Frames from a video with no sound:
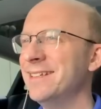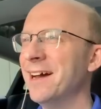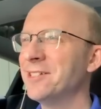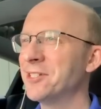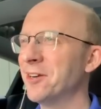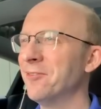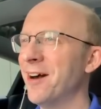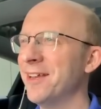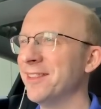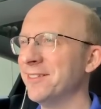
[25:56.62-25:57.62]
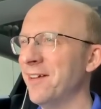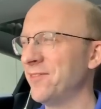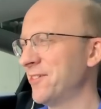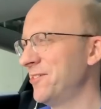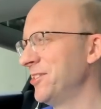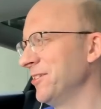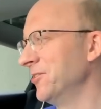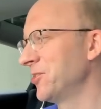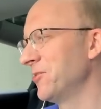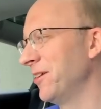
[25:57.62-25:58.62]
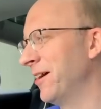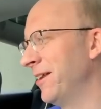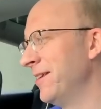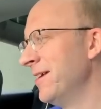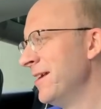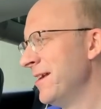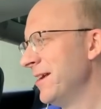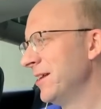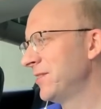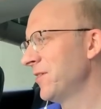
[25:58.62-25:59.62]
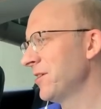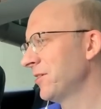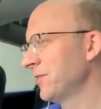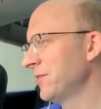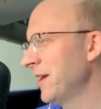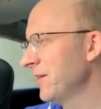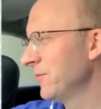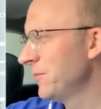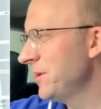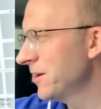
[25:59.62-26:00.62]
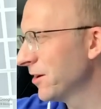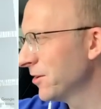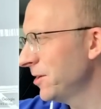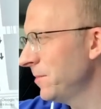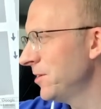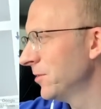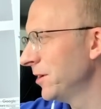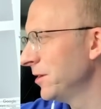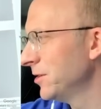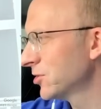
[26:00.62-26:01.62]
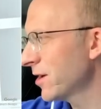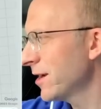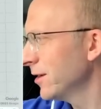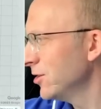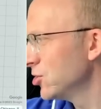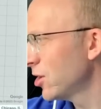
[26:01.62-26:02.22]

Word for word: Not sure why the left turn signal is going on. It's very clear that we are going to be going straight and